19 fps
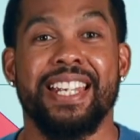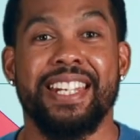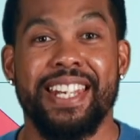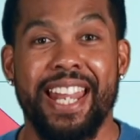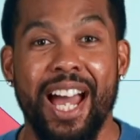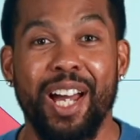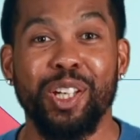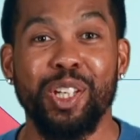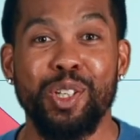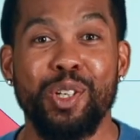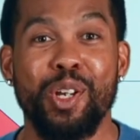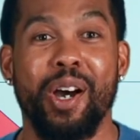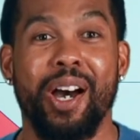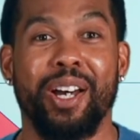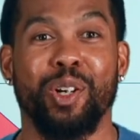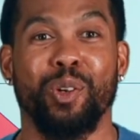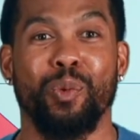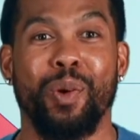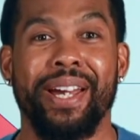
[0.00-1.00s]
Now you know
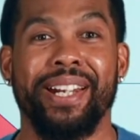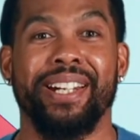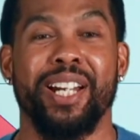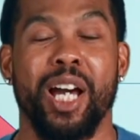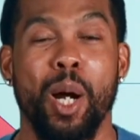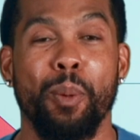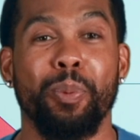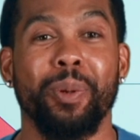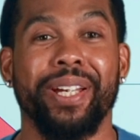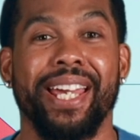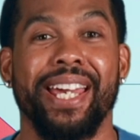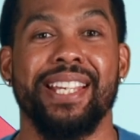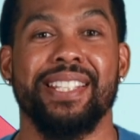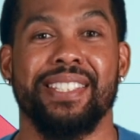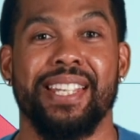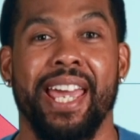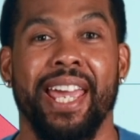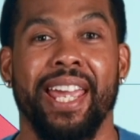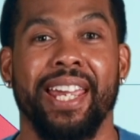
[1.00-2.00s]
how to write an
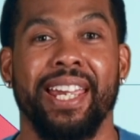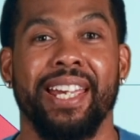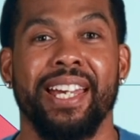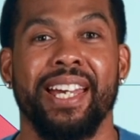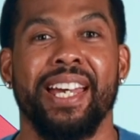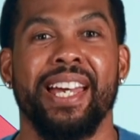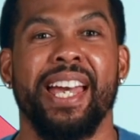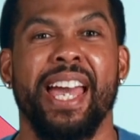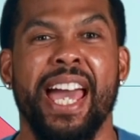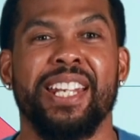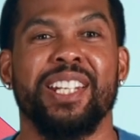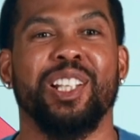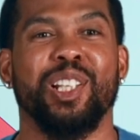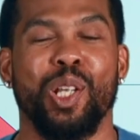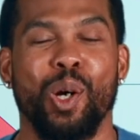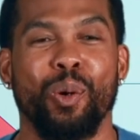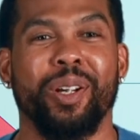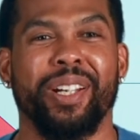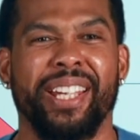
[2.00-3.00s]
uppercase A and a
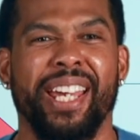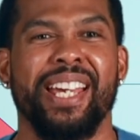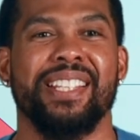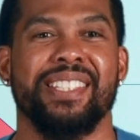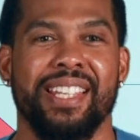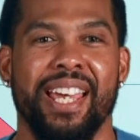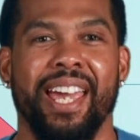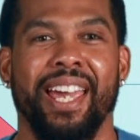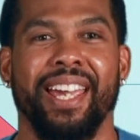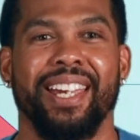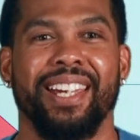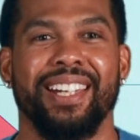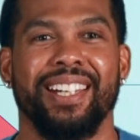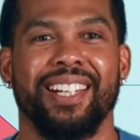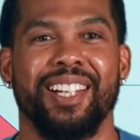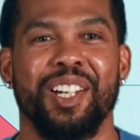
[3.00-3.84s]
lowercase a.